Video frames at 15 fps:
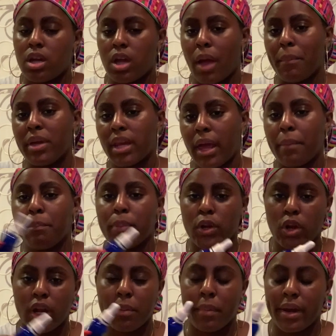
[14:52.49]
I mean, I put
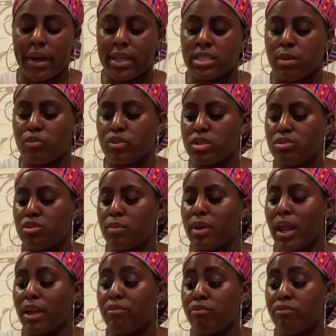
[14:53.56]
it on my nighttime routine too, but I